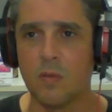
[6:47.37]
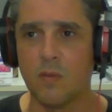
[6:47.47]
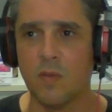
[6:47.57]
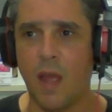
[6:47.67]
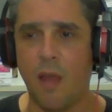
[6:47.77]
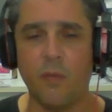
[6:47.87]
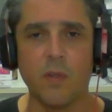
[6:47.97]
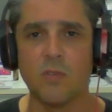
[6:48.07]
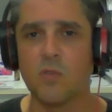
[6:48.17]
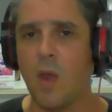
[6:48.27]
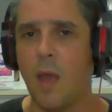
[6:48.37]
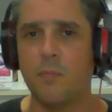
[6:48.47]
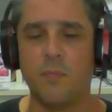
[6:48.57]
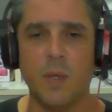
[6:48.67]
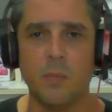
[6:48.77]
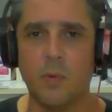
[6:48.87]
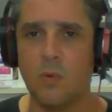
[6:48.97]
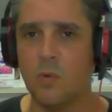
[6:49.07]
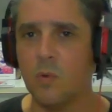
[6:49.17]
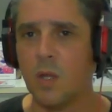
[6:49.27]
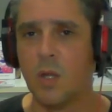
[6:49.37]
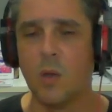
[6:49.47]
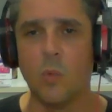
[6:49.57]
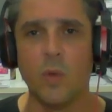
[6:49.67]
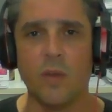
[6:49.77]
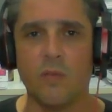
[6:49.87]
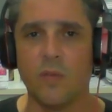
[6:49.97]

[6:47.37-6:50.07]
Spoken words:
African tribe people, with